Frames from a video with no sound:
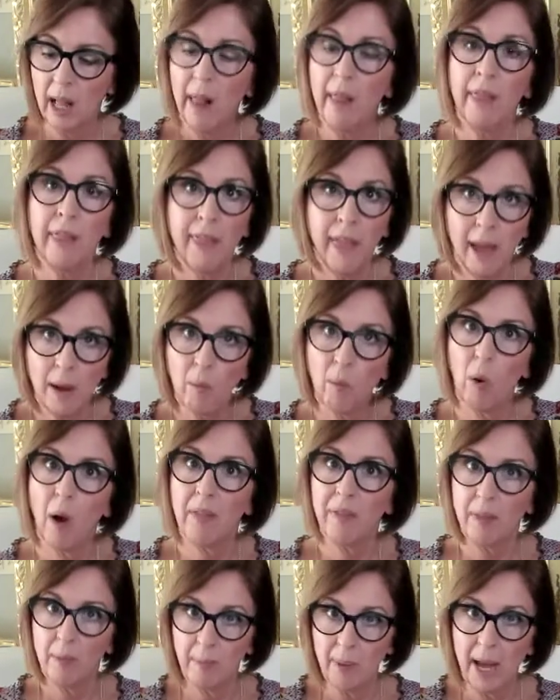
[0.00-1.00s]
they
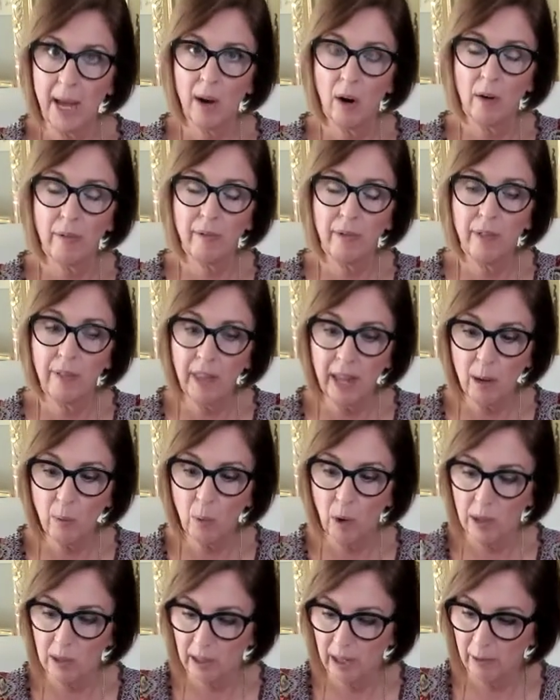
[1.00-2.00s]
want the payoff, they
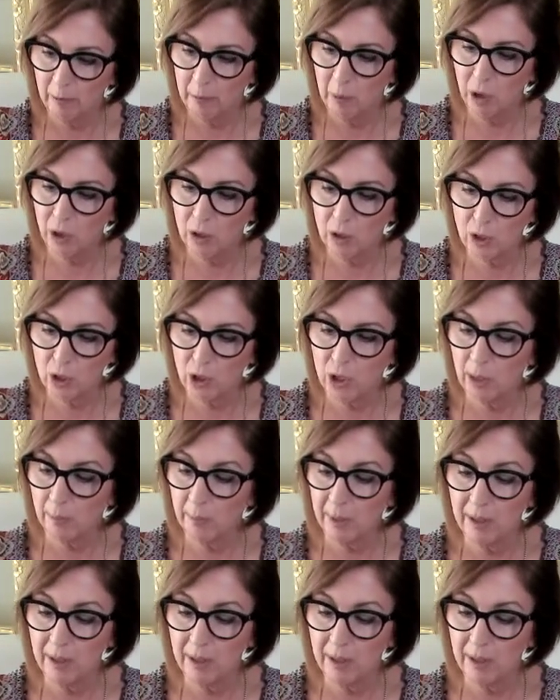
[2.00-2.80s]
want life partnership,